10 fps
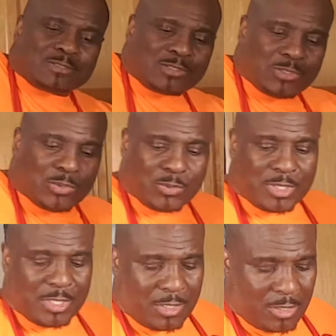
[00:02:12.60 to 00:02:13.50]
is
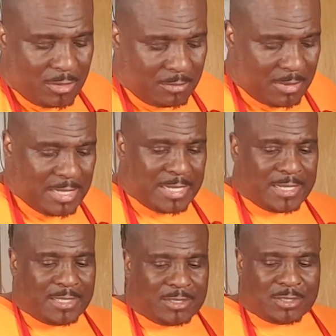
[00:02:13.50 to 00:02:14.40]
cooling on
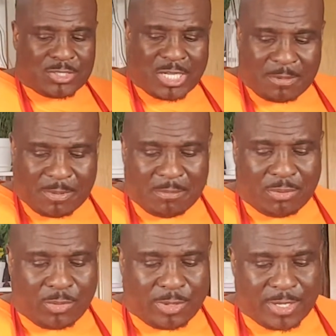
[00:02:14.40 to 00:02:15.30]
my chopping
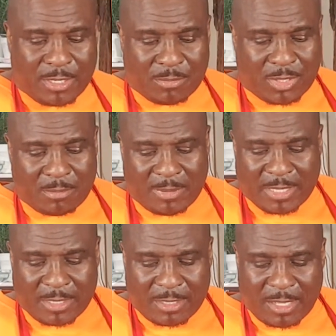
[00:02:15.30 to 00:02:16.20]
board. I'm going to
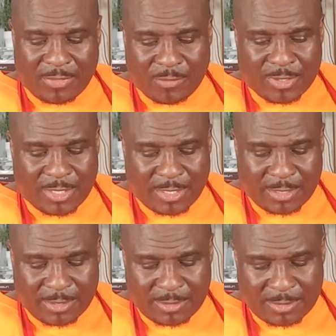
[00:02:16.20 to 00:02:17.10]
make another one
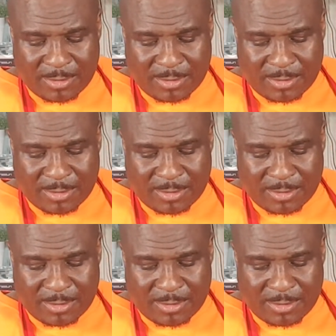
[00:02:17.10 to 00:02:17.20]
here.